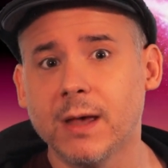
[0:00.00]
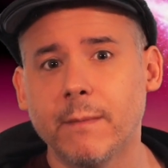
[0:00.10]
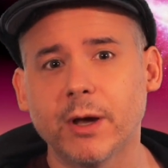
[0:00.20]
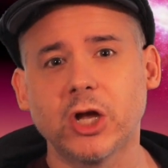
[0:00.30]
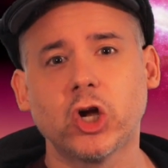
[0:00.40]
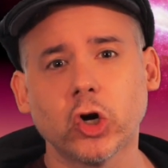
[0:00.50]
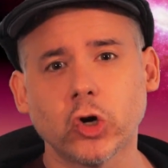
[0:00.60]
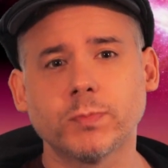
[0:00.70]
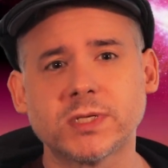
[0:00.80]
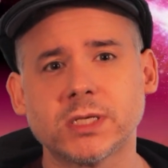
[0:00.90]
But
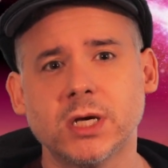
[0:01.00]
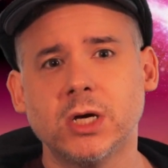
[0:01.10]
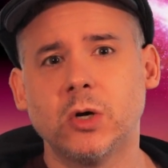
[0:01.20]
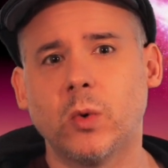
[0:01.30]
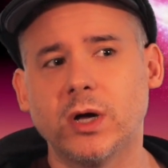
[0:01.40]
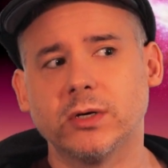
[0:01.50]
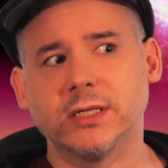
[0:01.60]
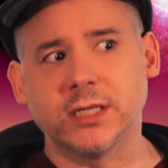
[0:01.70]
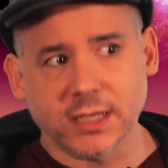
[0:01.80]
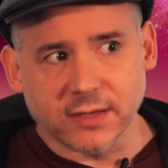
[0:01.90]
GURPS, while
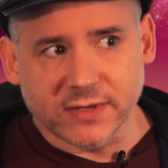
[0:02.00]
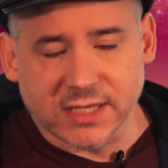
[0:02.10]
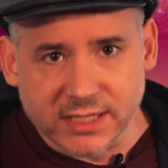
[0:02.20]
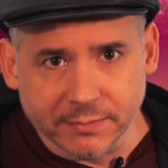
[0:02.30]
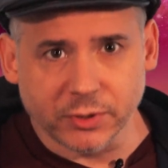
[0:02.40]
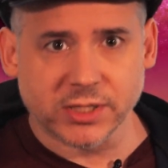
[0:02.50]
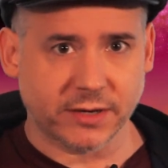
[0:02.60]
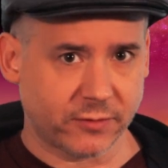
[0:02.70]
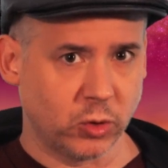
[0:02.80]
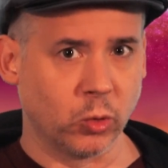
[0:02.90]
it does have a simple set
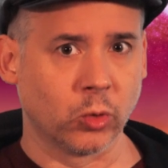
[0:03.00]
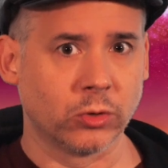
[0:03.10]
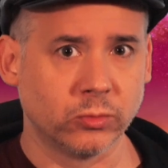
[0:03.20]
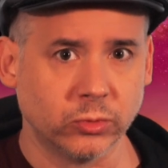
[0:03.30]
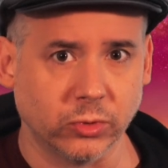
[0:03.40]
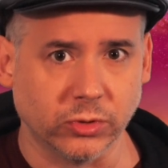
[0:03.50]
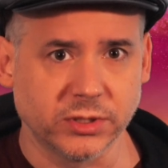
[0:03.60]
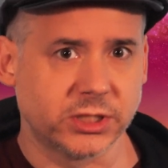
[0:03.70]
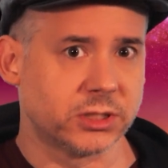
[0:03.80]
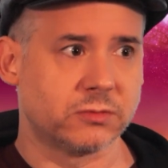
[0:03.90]
of core rules,
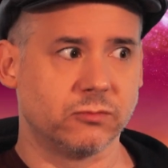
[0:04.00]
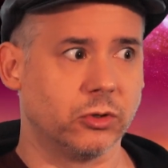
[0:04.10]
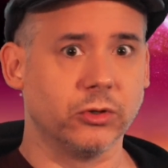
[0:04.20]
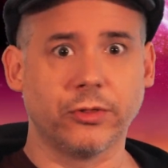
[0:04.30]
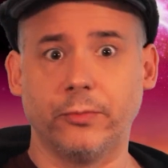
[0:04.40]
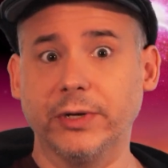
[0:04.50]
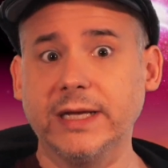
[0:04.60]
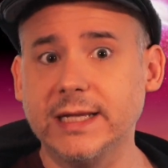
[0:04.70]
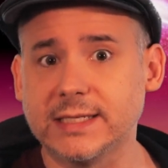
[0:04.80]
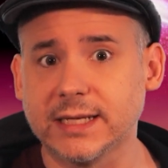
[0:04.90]
just roll
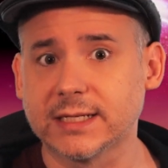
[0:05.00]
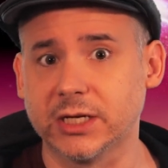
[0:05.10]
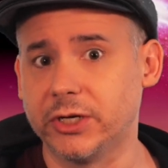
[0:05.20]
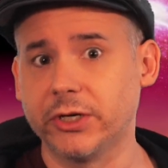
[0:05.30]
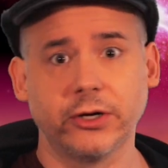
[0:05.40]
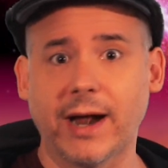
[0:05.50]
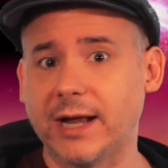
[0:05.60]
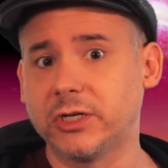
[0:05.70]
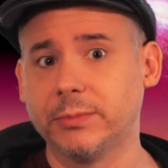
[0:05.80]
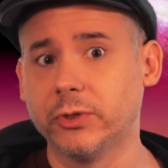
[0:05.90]
3d6 under your
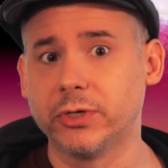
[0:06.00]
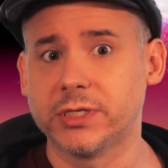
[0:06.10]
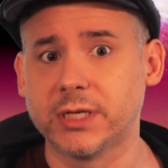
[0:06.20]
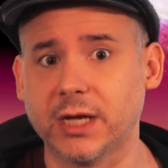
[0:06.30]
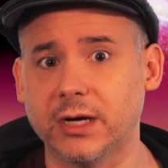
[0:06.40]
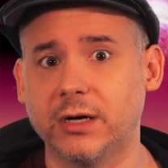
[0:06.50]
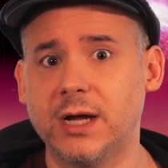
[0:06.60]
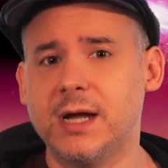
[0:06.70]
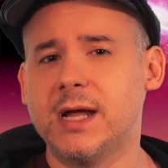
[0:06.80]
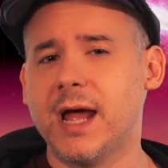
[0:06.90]
attribute or skill,
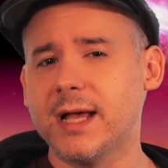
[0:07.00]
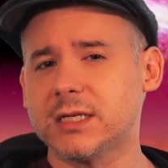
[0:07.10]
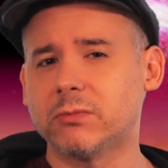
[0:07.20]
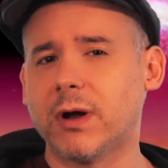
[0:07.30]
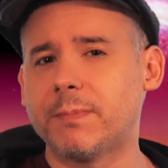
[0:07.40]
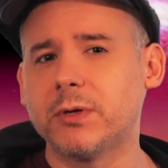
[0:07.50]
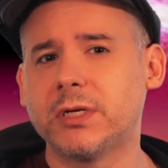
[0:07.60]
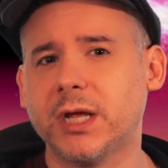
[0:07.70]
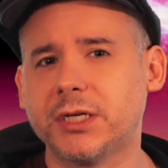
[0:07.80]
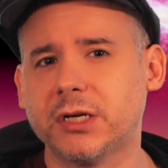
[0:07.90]
has a
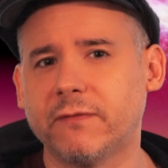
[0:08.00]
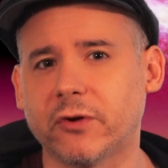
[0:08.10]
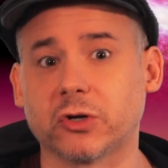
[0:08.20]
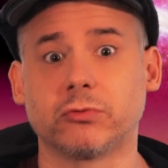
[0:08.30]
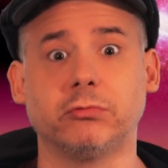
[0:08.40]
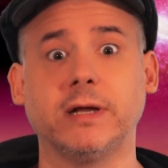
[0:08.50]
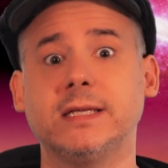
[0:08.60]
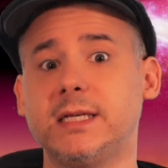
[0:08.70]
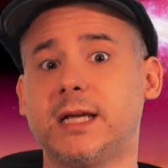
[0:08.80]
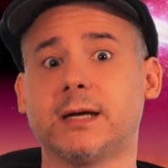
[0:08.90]
reputation for
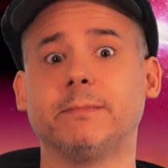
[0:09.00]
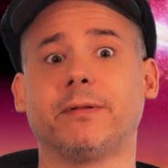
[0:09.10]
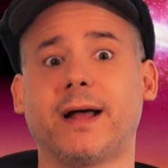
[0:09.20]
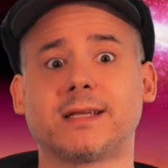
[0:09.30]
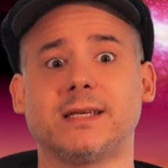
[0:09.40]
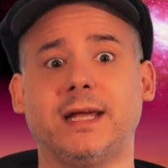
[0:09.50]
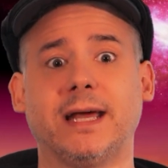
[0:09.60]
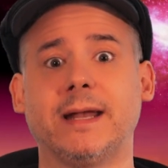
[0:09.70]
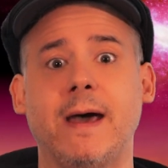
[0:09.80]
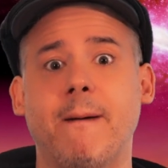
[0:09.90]
crazy complexity
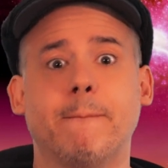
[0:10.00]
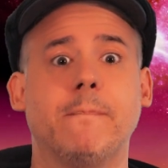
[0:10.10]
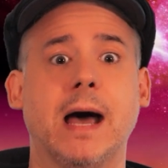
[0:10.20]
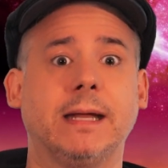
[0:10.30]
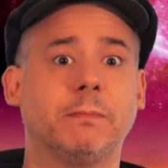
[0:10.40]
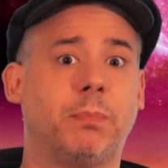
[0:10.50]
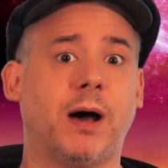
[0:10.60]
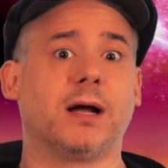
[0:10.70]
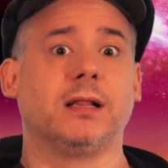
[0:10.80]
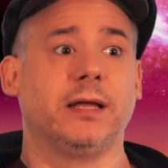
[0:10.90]
and
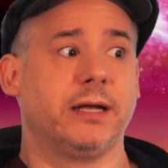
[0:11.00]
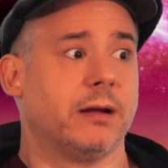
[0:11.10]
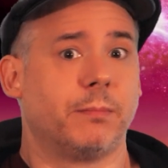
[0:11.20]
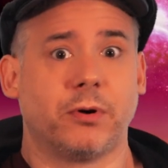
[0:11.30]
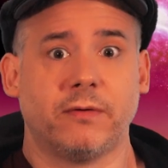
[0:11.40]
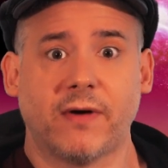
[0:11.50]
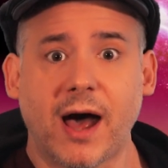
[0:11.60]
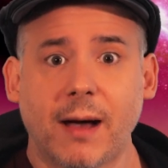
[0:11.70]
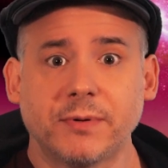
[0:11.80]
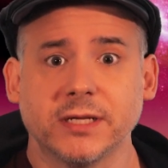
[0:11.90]
mind-boggling number of
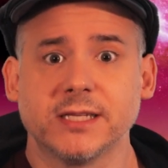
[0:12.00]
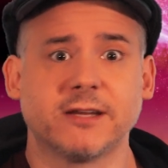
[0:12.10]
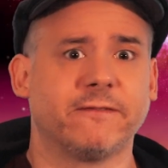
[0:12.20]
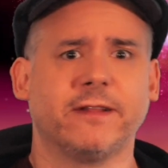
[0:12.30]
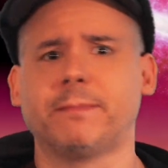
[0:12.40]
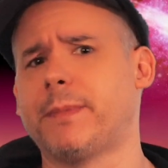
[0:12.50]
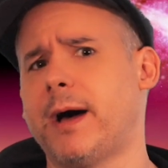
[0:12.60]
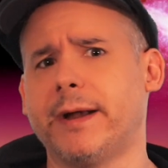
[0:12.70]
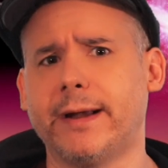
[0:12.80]
options to flip on